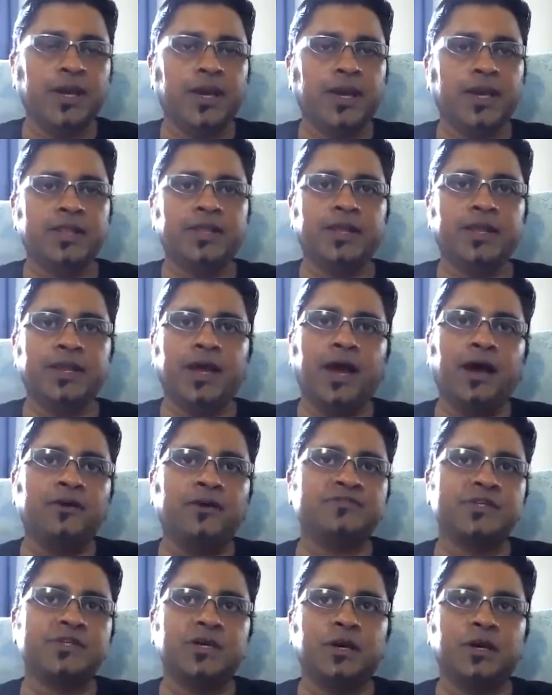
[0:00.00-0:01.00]
And then
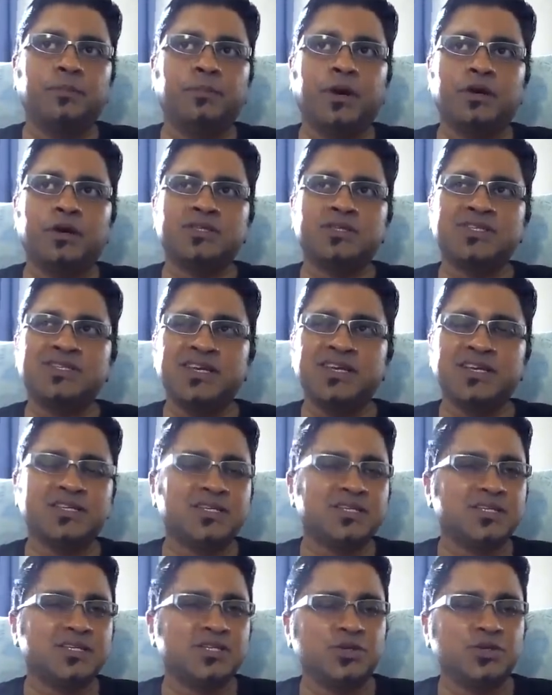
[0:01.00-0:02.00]
after about 6
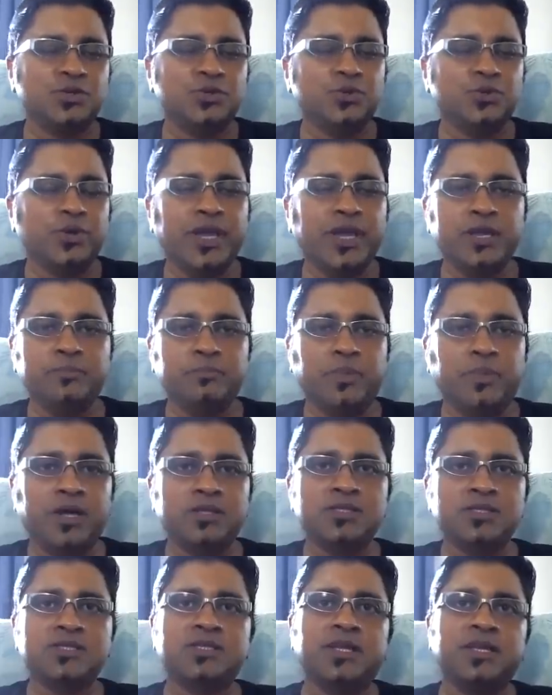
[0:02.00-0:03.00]
to 8
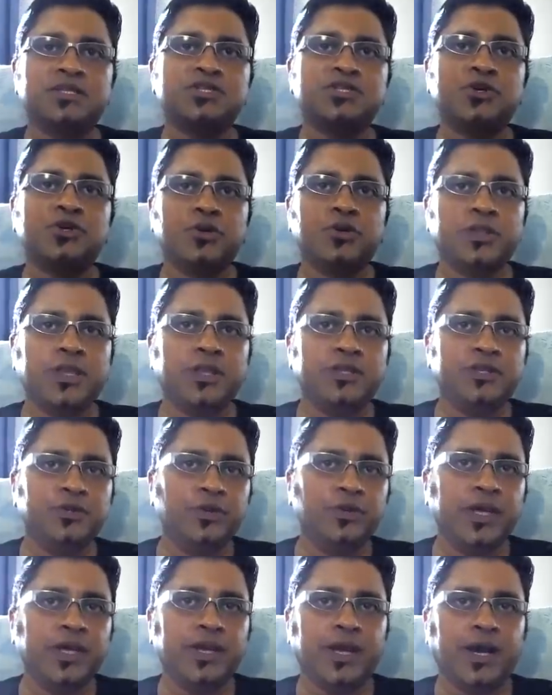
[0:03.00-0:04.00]
months, they took that
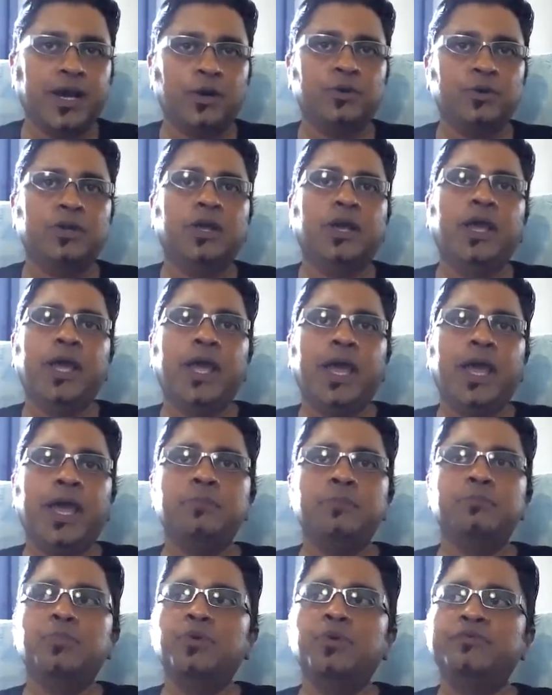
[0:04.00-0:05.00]
unit out
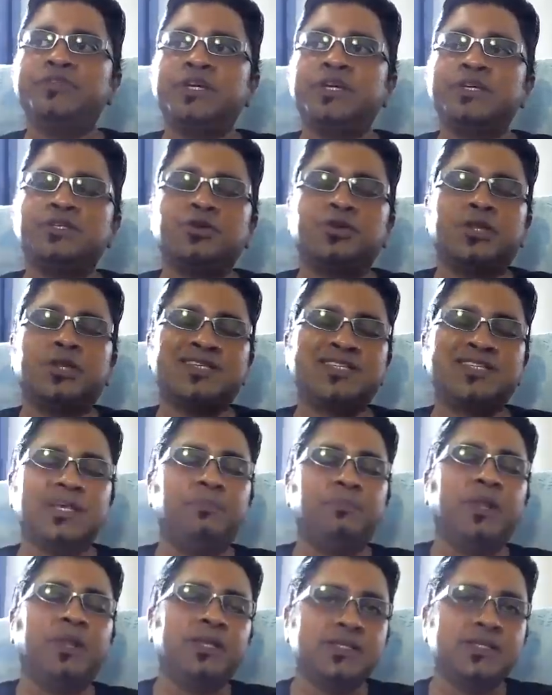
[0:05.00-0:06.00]
and moved it to the
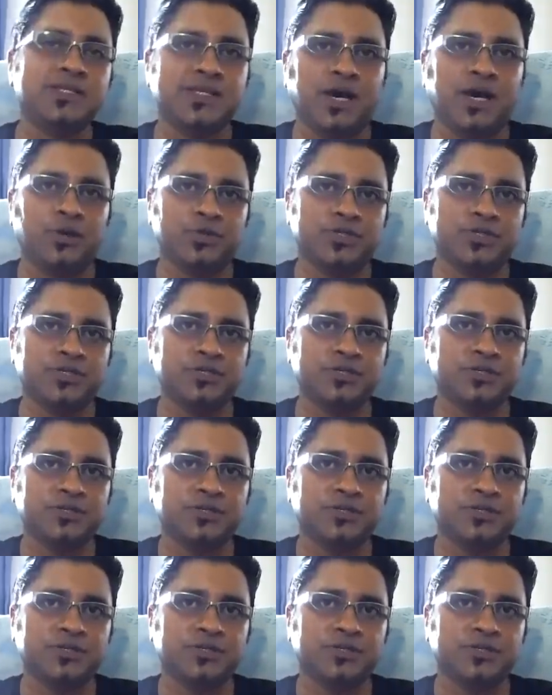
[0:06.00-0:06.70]
siblings' house.